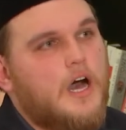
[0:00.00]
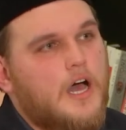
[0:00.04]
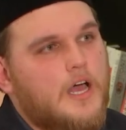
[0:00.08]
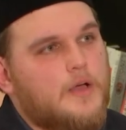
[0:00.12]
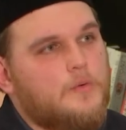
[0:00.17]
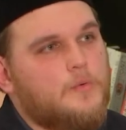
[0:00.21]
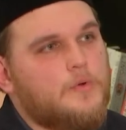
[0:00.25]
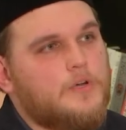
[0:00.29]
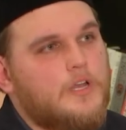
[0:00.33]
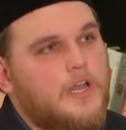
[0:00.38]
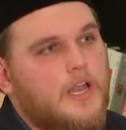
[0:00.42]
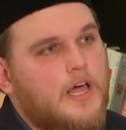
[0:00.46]
I
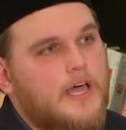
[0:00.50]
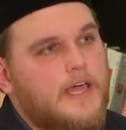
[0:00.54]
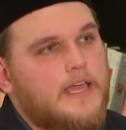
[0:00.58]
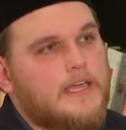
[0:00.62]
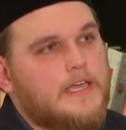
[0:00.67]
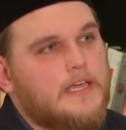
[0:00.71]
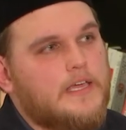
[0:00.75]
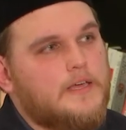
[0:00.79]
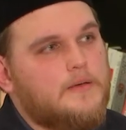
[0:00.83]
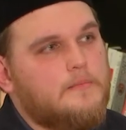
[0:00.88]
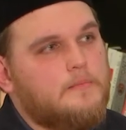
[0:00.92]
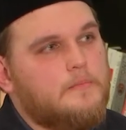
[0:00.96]
would
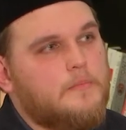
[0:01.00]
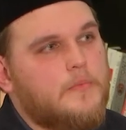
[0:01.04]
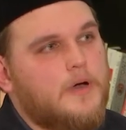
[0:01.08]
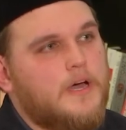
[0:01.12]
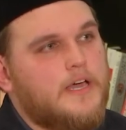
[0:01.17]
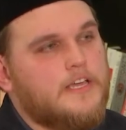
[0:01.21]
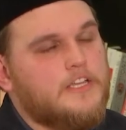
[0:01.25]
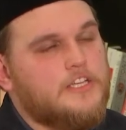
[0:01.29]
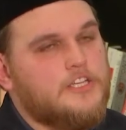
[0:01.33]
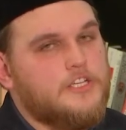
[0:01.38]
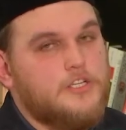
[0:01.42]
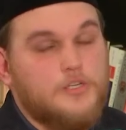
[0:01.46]
like
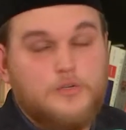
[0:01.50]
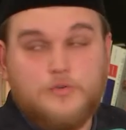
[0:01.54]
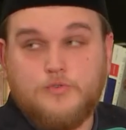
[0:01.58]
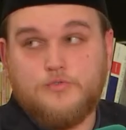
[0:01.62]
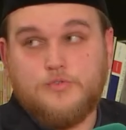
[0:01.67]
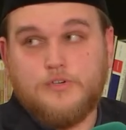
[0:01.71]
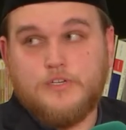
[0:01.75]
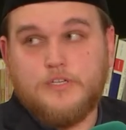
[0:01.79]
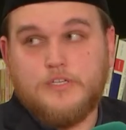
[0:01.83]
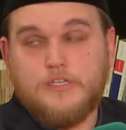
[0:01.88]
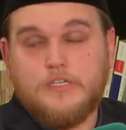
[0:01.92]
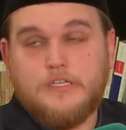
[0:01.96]
my
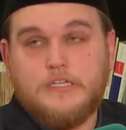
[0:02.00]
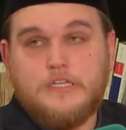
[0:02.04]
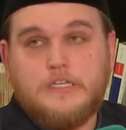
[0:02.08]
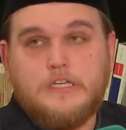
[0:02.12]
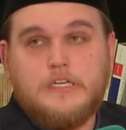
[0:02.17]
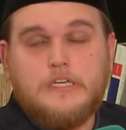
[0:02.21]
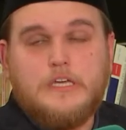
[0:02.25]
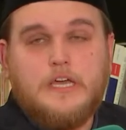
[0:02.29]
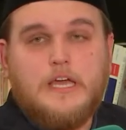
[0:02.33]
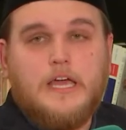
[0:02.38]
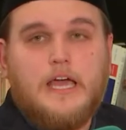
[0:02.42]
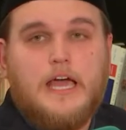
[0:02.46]
children
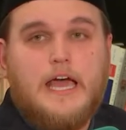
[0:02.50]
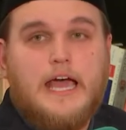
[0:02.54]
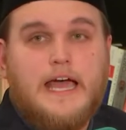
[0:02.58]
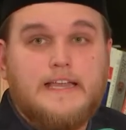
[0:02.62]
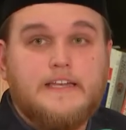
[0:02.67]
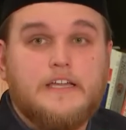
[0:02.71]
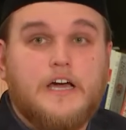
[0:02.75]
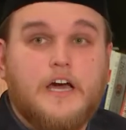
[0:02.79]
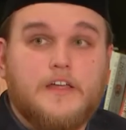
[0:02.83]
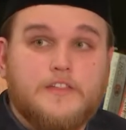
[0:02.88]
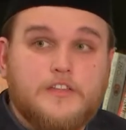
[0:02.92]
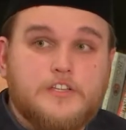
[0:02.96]

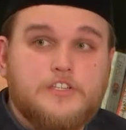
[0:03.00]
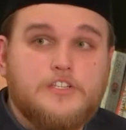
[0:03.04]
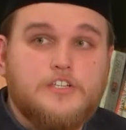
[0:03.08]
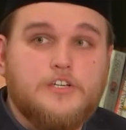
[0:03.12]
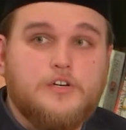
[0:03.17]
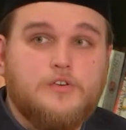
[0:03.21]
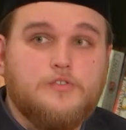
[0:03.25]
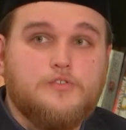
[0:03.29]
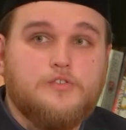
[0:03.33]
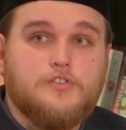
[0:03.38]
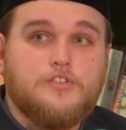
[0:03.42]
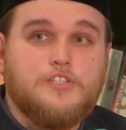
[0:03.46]
and other
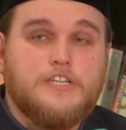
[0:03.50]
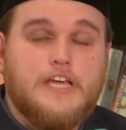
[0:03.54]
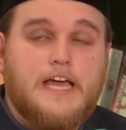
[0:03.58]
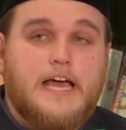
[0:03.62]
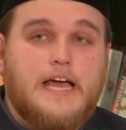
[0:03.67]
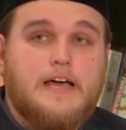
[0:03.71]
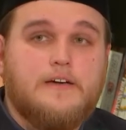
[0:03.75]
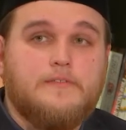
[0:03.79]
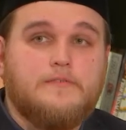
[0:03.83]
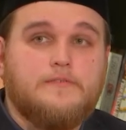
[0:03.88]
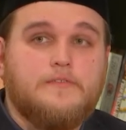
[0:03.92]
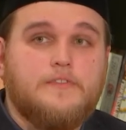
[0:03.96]
children to
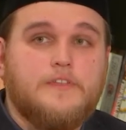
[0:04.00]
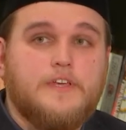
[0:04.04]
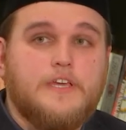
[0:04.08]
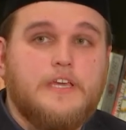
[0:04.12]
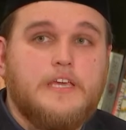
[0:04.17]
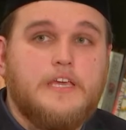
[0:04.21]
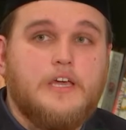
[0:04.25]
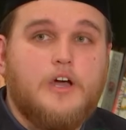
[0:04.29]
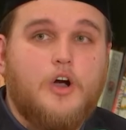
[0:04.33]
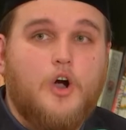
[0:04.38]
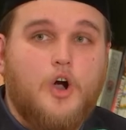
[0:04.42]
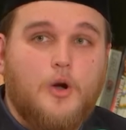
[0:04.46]
have
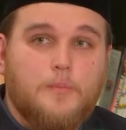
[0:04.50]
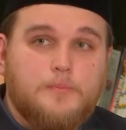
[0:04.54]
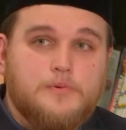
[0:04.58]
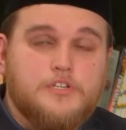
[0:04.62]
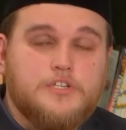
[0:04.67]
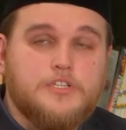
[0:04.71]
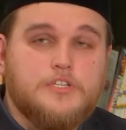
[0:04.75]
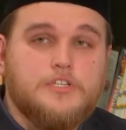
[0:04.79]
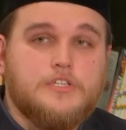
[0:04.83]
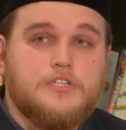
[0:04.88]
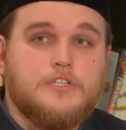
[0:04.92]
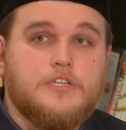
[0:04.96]
the
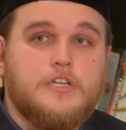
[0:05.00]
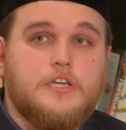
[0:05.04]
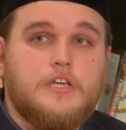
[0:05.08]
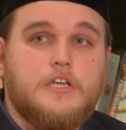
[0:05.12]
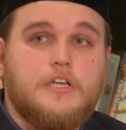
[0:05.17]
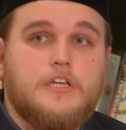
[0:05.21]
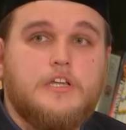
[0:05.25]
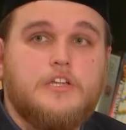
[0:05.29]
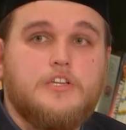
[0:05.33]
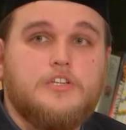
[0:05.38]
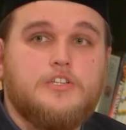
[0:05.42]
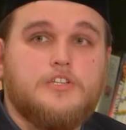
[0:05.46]
option
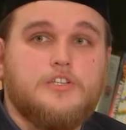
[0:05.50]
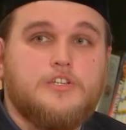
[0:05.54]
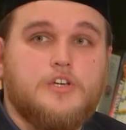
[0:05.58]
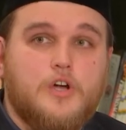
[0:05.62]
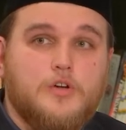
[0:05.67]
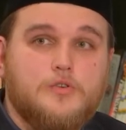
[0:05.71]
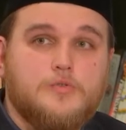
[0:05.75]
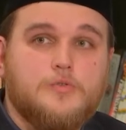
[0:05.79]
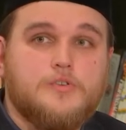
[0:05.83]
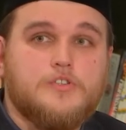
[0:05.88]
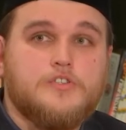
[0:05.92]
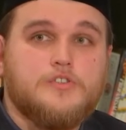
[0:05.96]
to
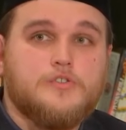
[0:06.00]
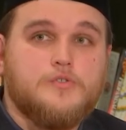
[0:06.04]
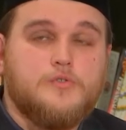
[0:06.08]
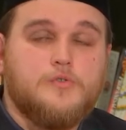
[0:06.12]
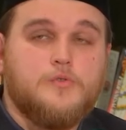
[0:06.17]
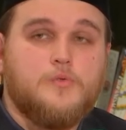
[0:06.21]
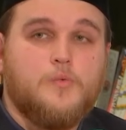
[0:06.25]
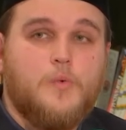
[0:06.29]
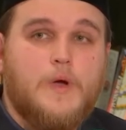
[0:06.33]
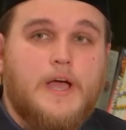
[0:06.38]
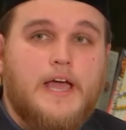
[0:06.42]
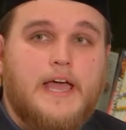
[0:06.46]
go to a
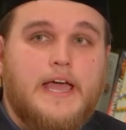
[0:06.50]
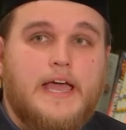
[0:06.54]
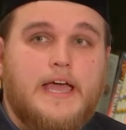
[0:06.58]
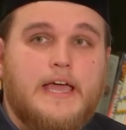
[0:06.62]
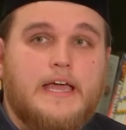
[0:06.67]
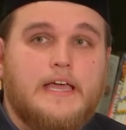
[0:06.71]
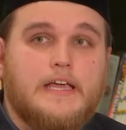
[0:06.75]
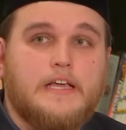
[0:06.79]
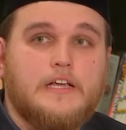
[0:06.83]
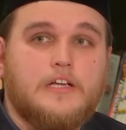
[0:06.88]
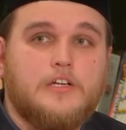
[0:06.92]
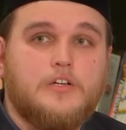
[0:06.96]
school
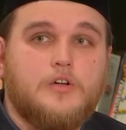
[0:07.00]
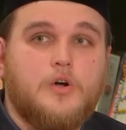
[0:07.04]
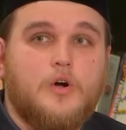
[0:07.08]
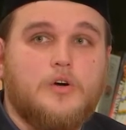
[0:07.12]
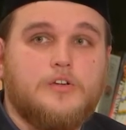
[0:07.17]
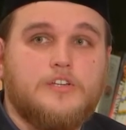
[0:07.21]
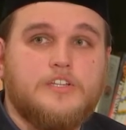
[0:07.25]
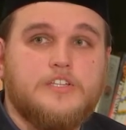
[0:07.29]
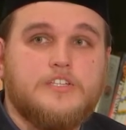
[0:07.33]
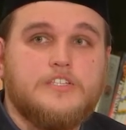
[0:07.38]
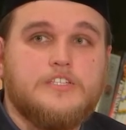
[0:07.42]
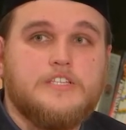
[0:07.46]
where
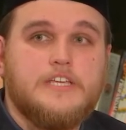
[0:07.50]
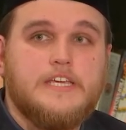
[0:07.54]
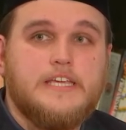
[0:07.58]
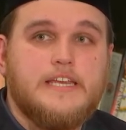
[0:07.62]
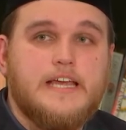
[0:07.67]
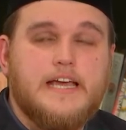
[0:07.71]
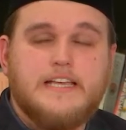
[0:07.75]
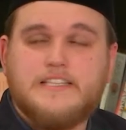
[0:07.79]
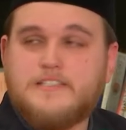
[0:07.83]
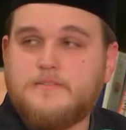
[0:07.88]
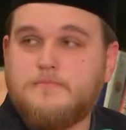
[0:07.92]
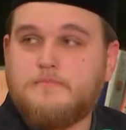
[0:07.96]
God is seen
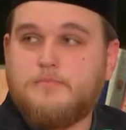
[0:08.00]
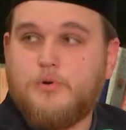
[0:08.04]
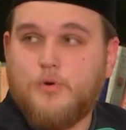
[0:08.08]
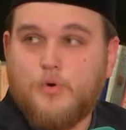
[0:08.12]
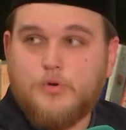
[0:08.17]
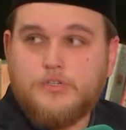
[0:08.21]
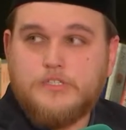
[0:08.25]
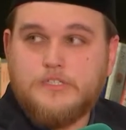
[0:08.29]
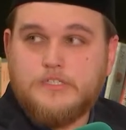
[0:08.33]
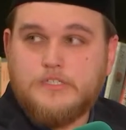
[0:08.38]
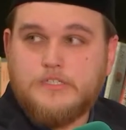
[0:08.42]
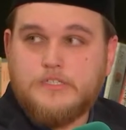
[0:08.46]
as
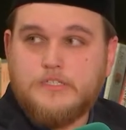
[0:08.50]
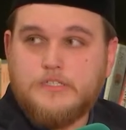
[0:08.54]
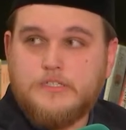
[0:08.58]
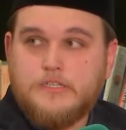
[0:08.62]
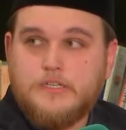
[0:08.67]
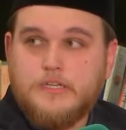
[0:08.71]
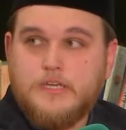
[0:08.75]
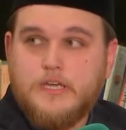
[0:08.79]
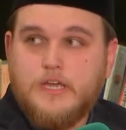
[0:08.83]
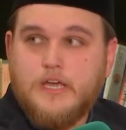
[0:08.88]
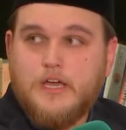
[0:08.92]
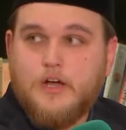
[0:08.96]
important
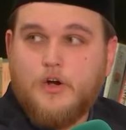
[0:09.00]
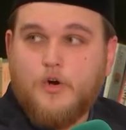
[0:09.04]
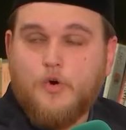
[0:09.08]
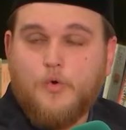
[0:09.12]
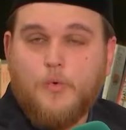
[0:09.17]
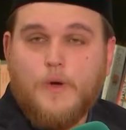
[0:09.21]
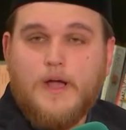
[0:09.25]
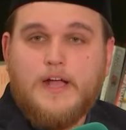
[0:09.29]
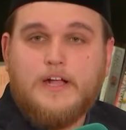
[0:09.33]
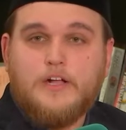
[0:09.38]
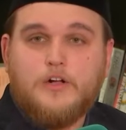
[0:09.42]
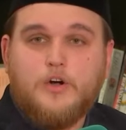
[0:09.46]
or
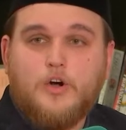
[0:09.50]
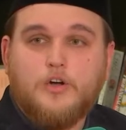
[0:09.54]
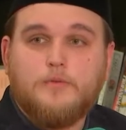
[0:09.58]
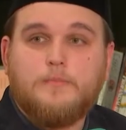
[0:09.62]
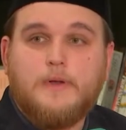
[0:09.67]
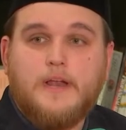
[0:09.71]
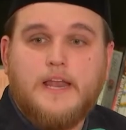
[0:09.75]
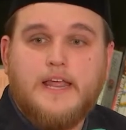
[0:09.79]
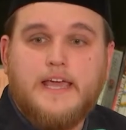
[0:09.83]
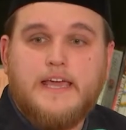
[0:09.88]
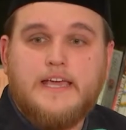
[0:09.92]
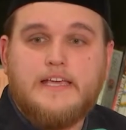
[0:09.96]
where God
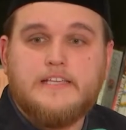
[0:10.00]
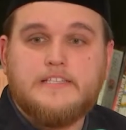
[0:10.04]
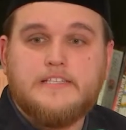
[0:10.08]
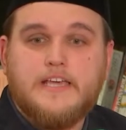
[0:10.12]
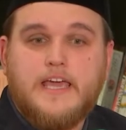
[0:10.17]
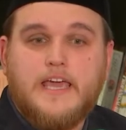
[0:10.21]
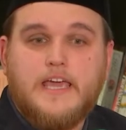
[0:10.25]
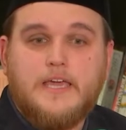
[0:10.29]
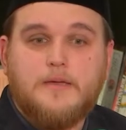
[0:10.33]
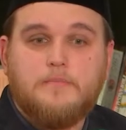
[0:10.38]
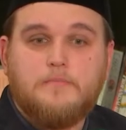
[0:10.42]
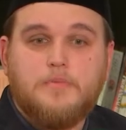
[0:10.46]
plays
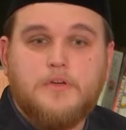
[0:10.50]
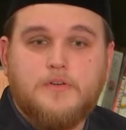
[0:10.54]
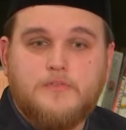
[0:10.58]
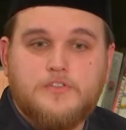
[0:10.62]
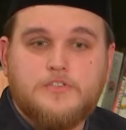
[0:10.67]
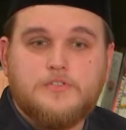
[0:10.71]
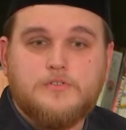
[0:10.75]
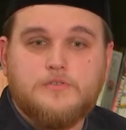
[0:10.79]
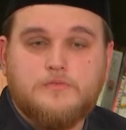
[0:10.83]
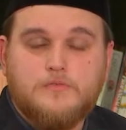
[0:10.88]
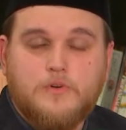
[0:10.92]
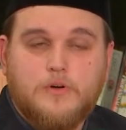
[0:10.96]
a
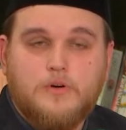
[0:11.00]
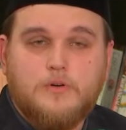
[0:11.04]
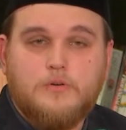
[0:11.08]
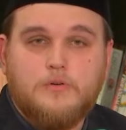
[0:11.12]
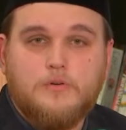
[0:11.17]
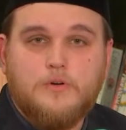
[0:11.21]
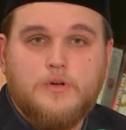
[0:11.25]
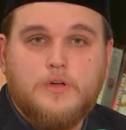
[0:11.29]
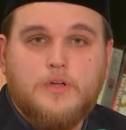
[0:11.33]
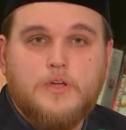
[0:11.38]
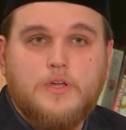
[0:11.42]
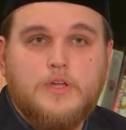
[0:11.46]
pivotal
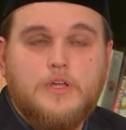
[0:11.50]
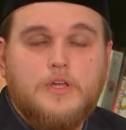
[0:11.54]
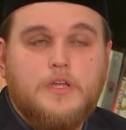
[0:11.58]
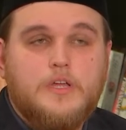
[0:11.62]
role.